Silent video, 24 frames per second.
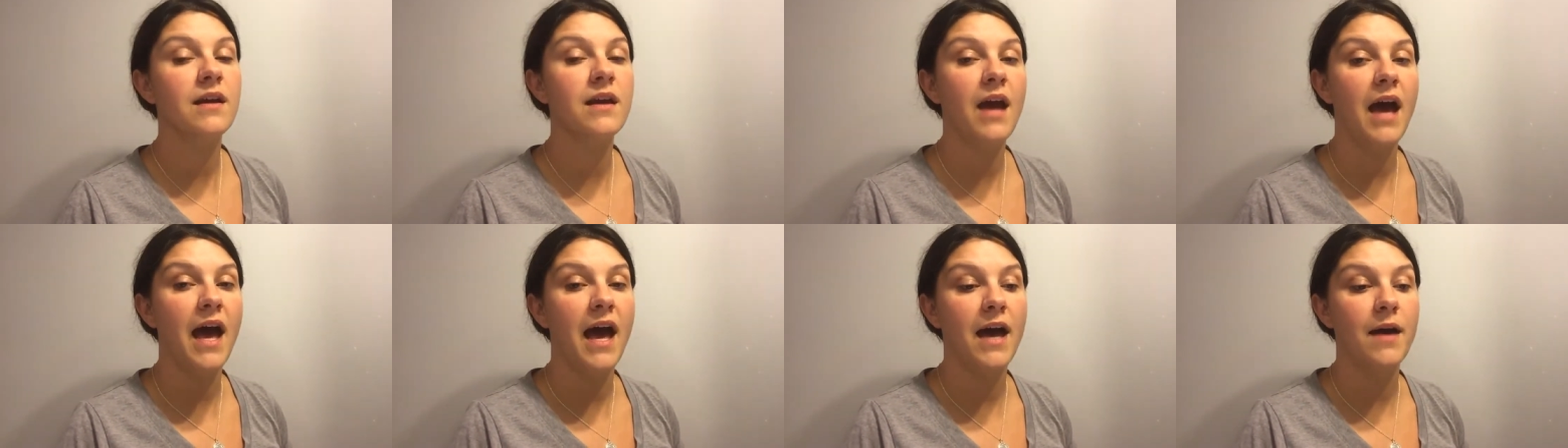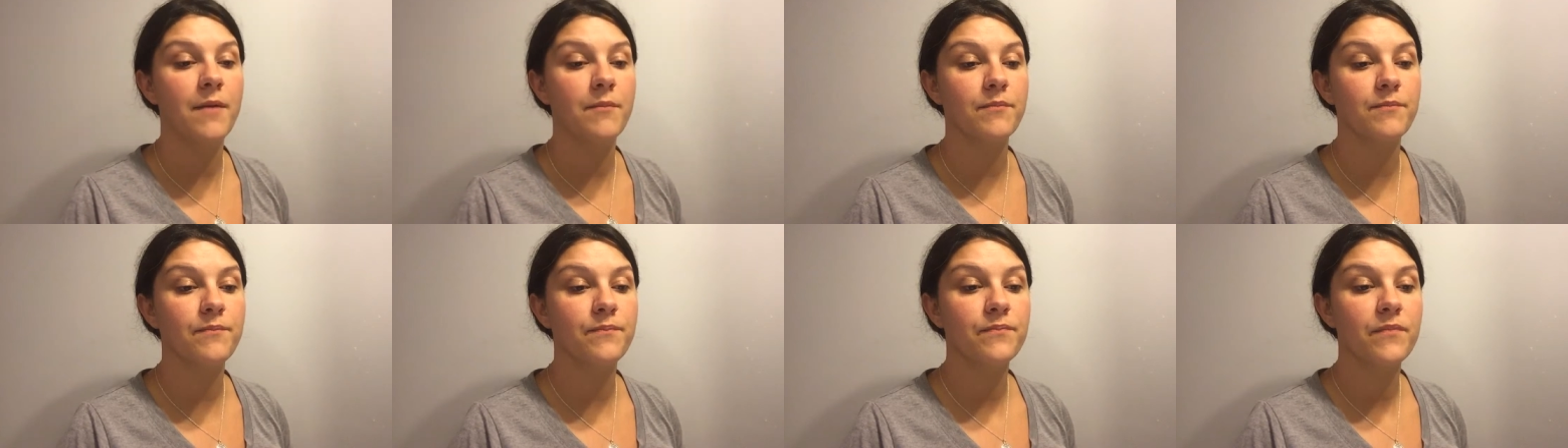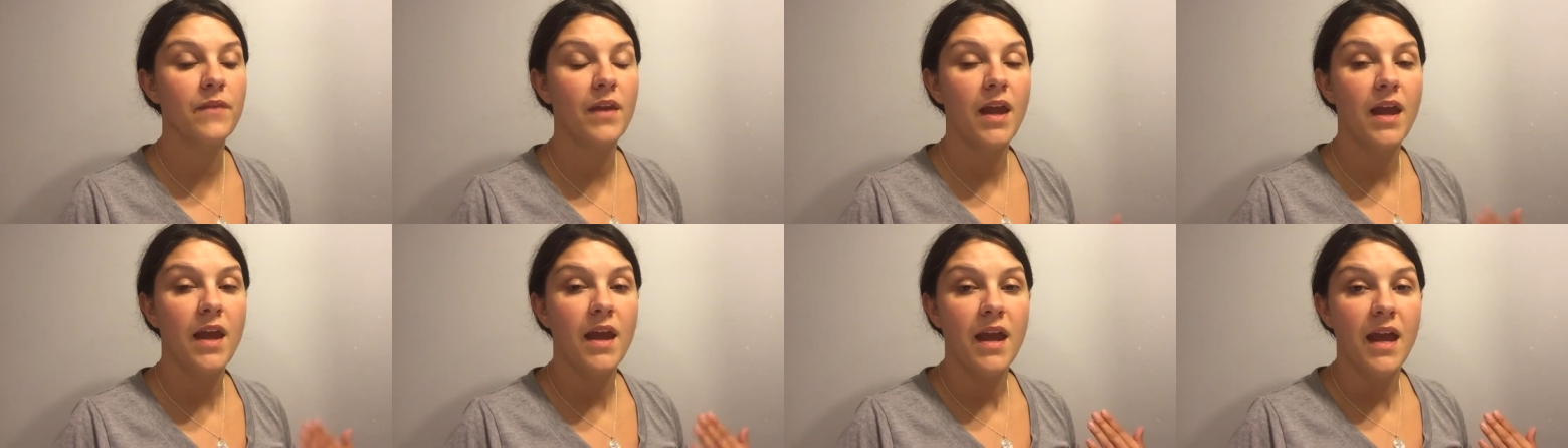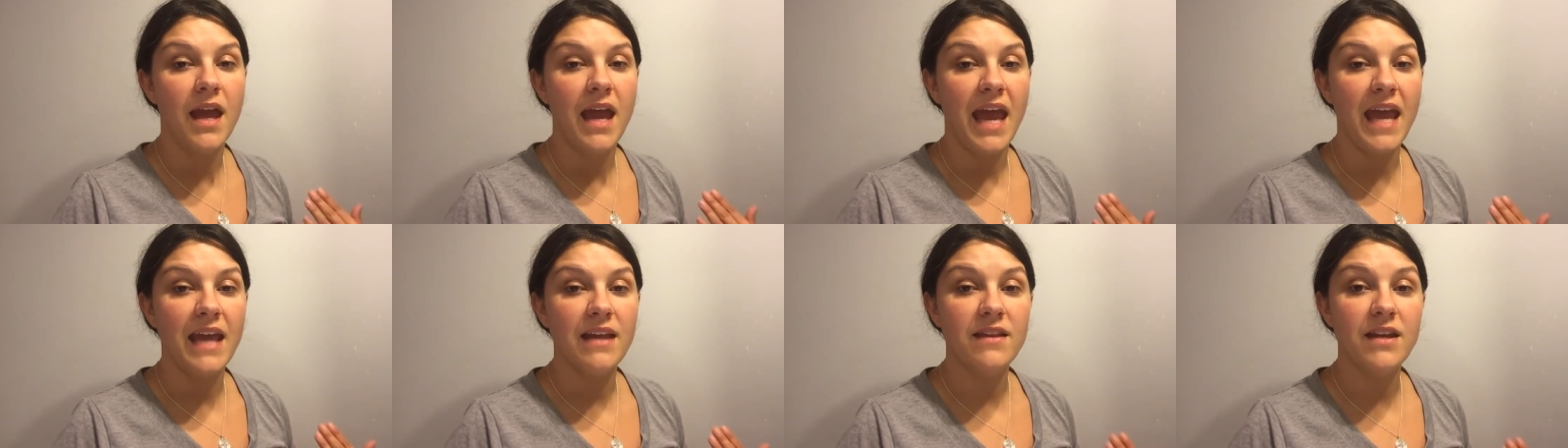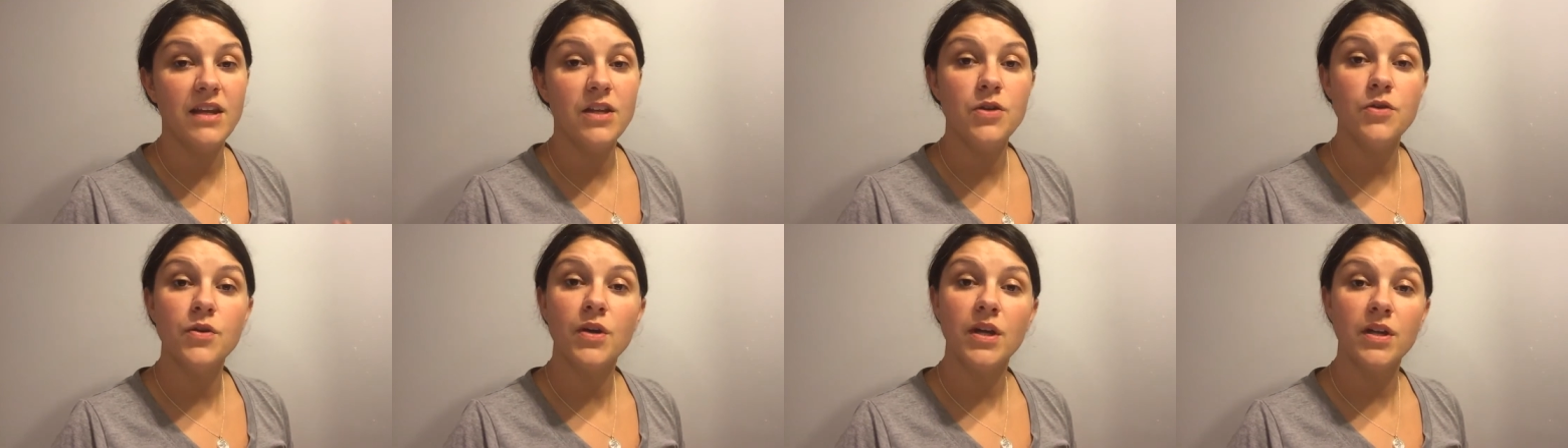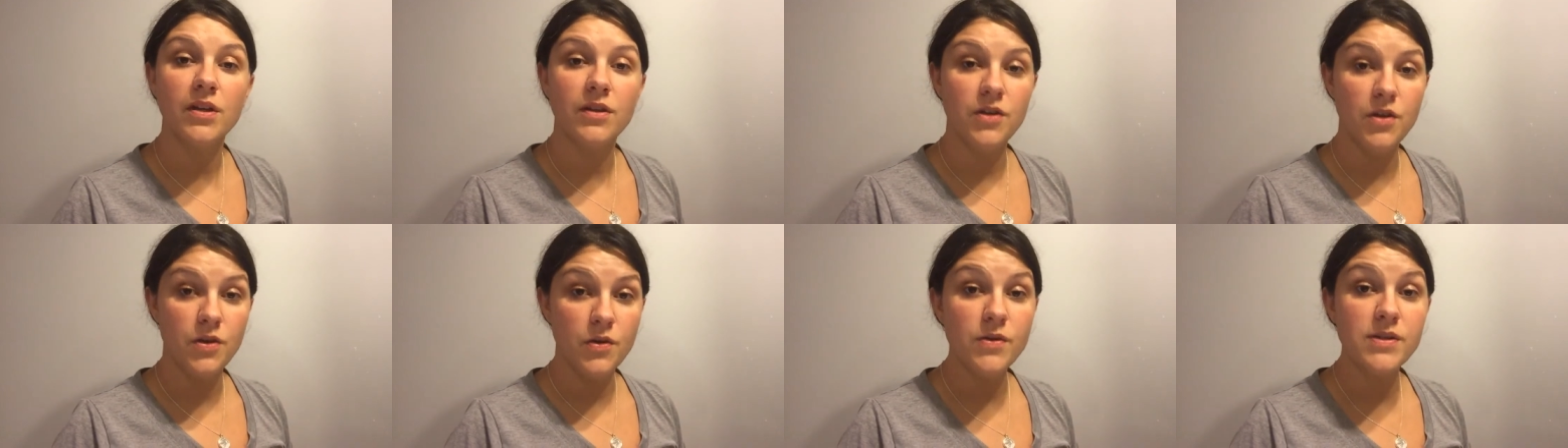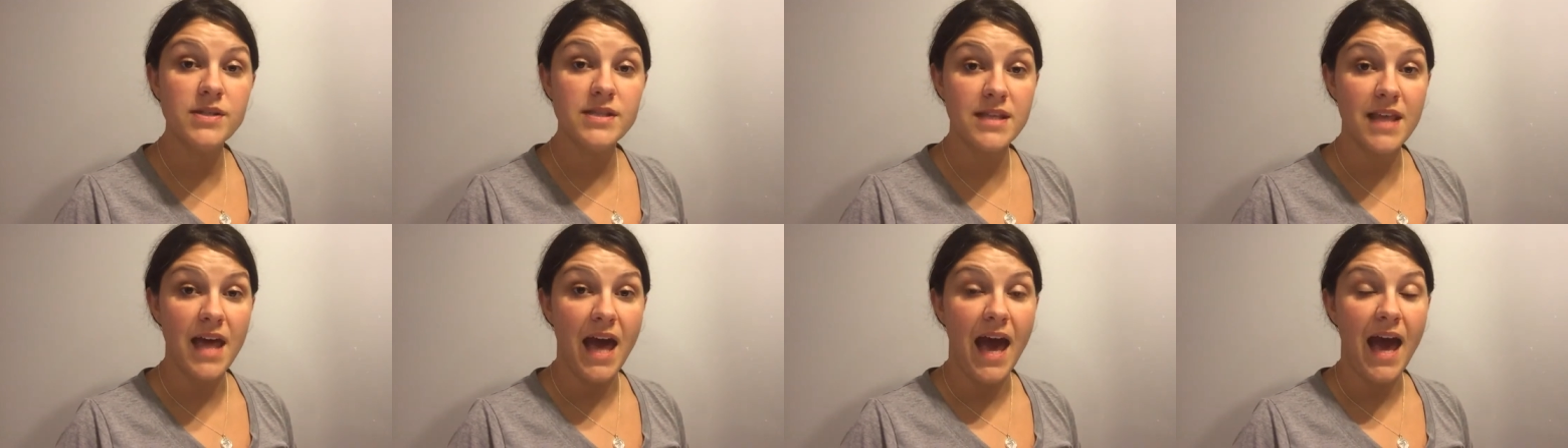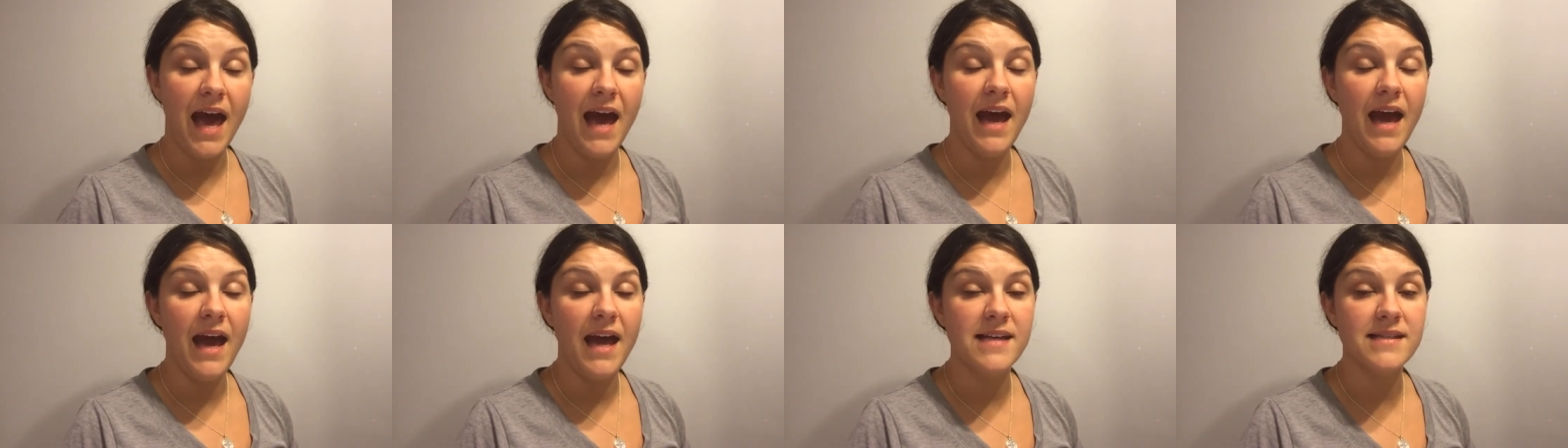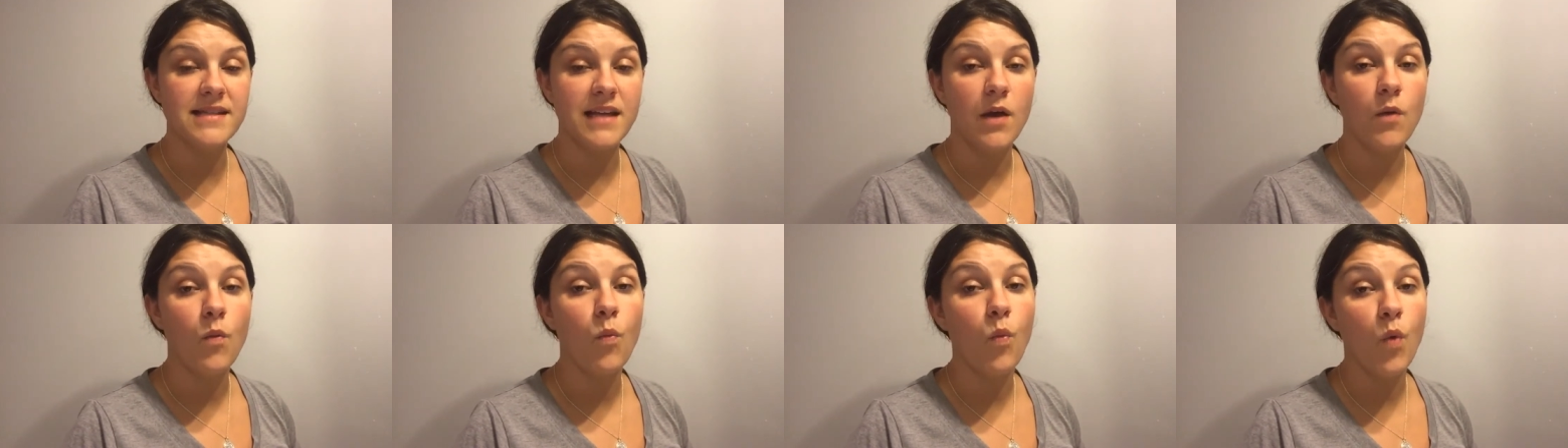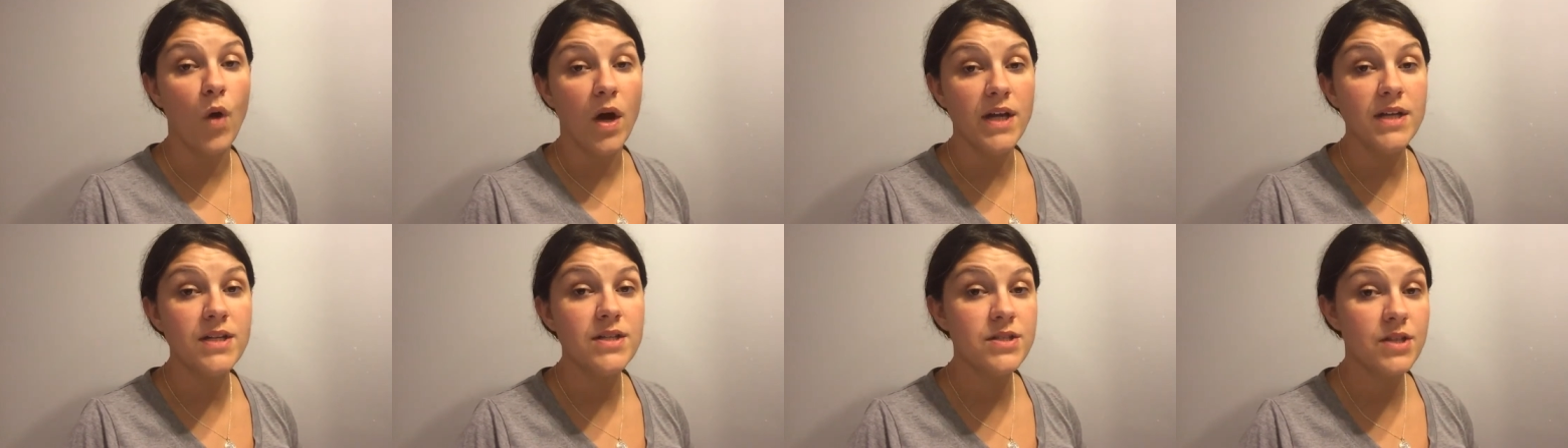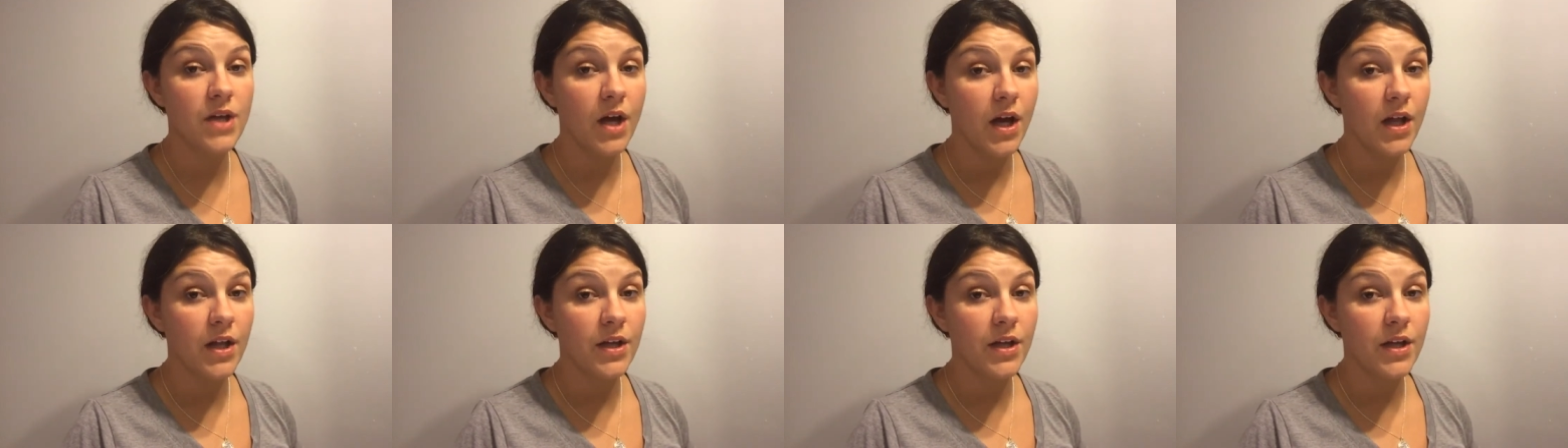Um, and then you can use that as a $1